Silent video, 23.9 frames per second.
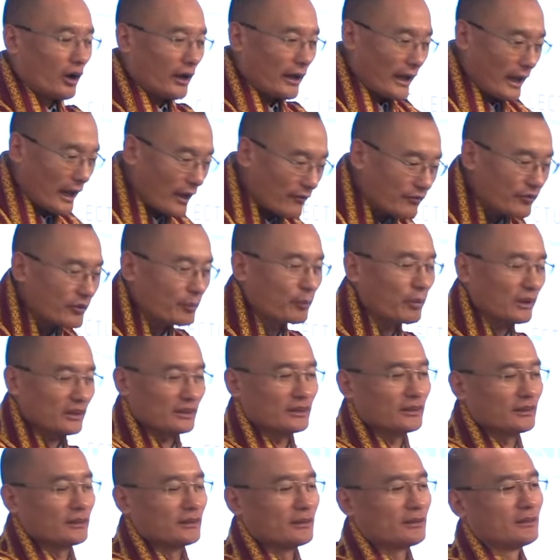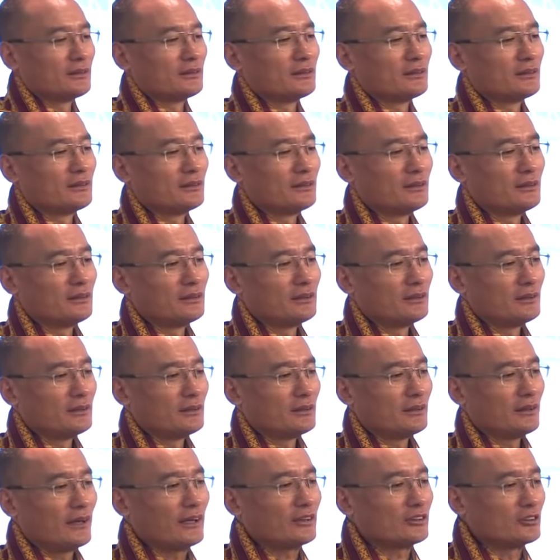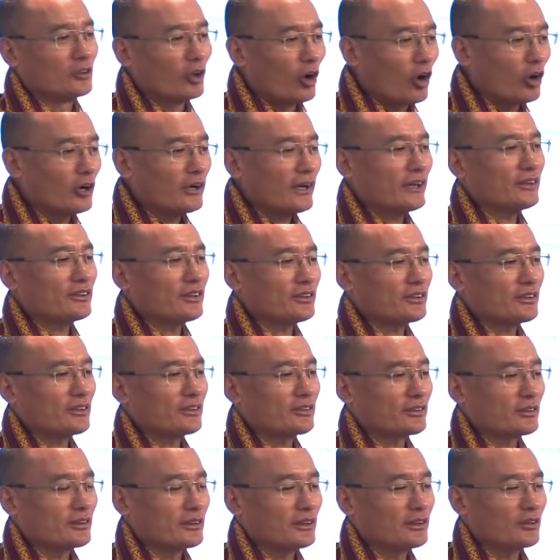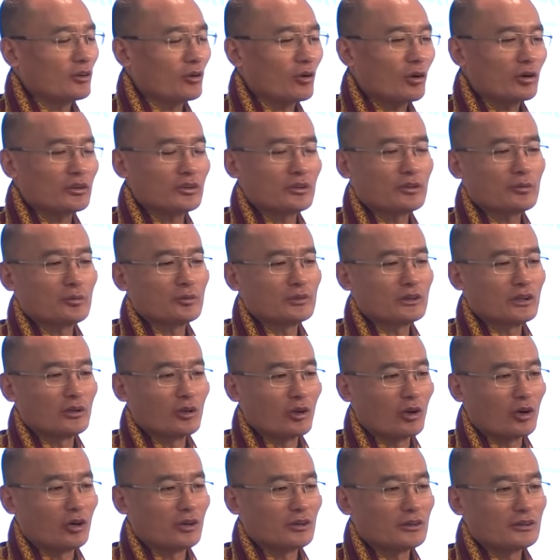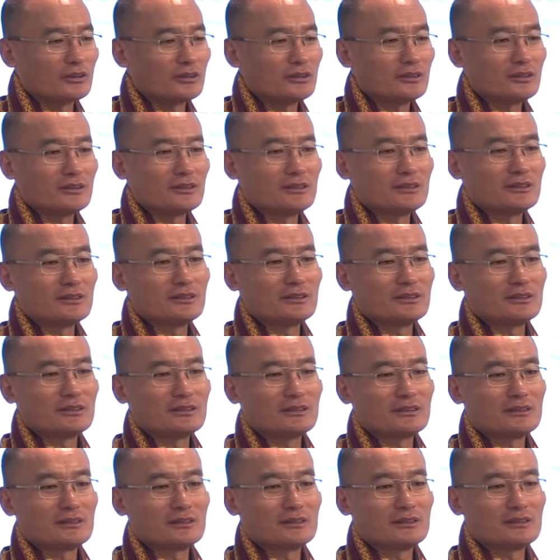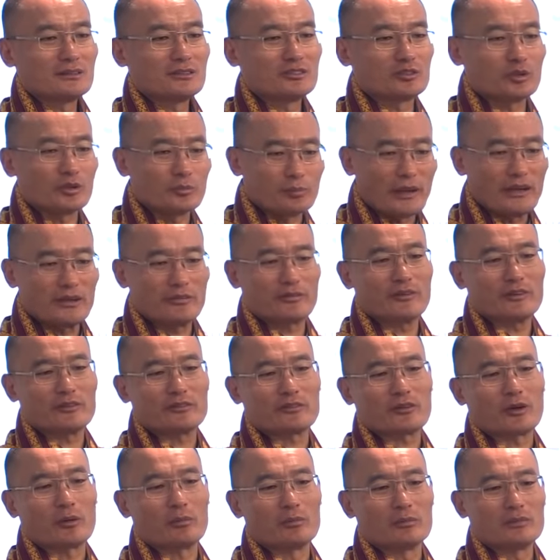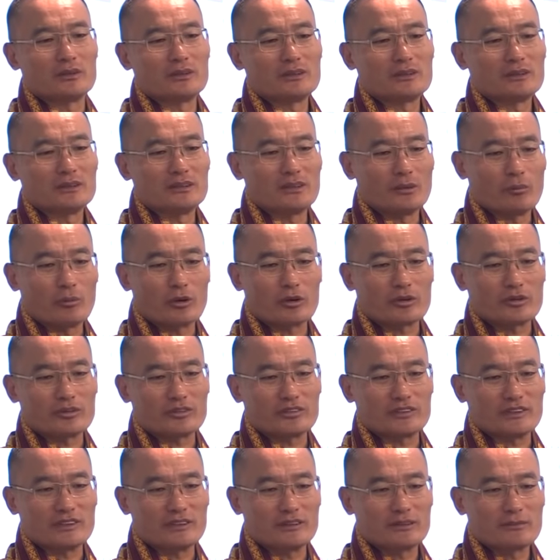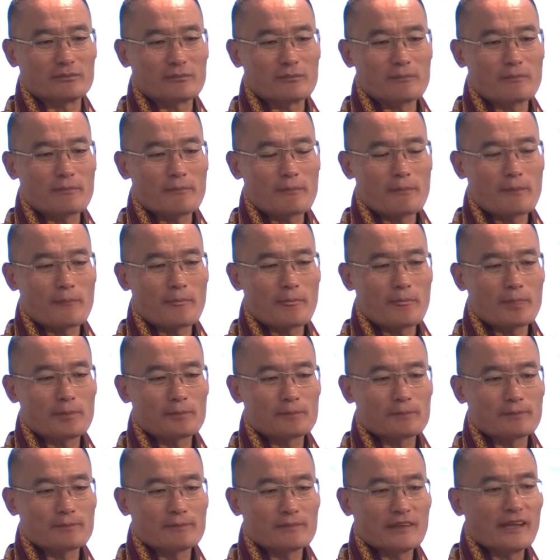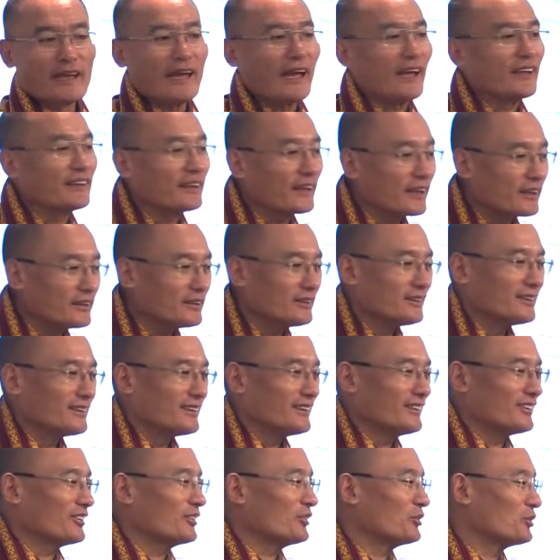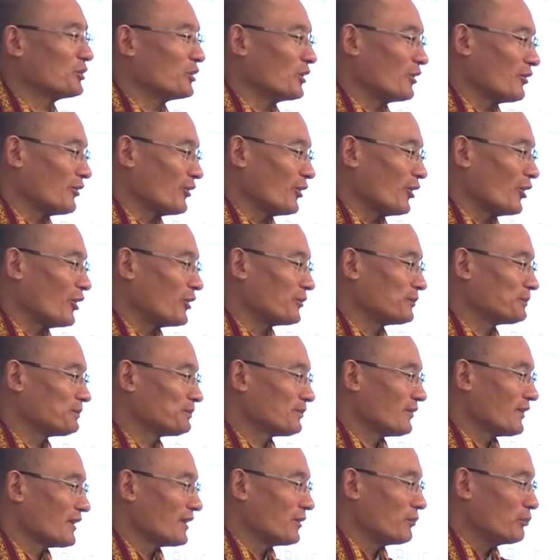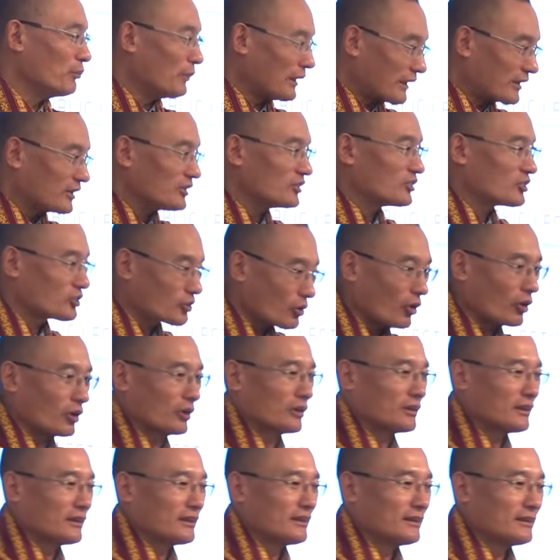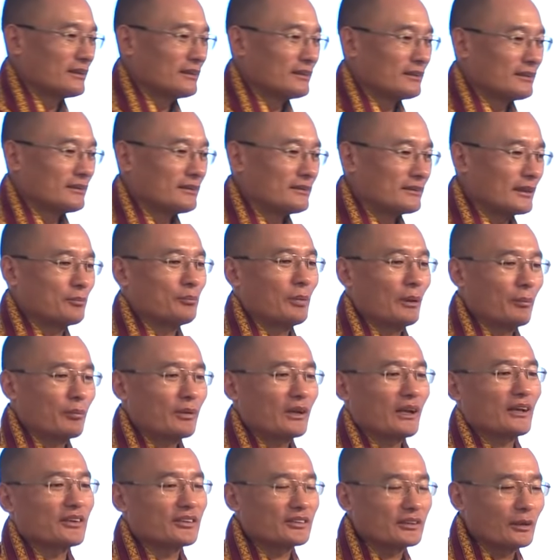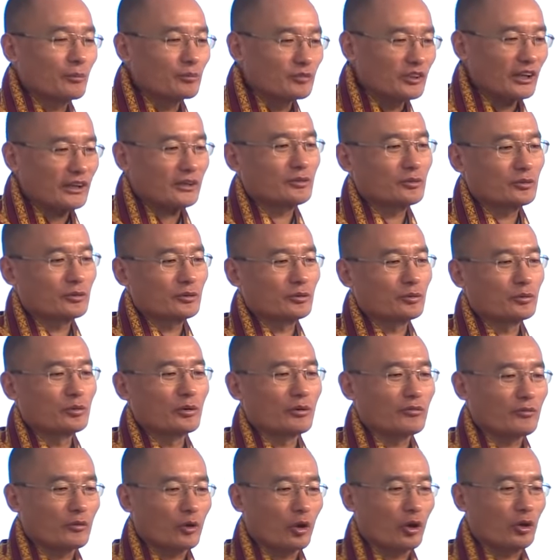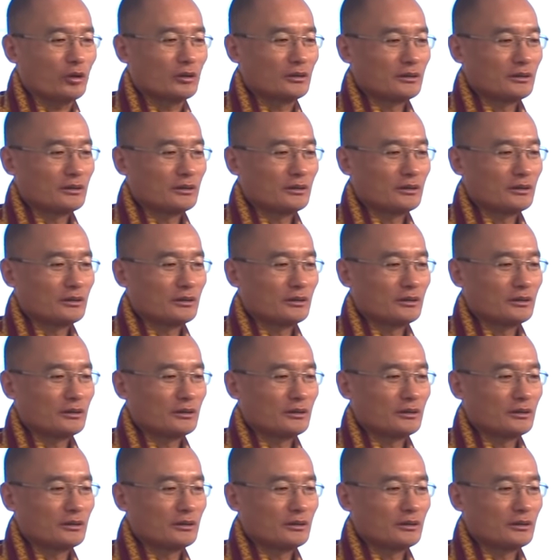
Everyone, as long as it is in accordance with the law, should benefit from democracy. And then it's the rule of law, making sure that people are subject to the rule of law,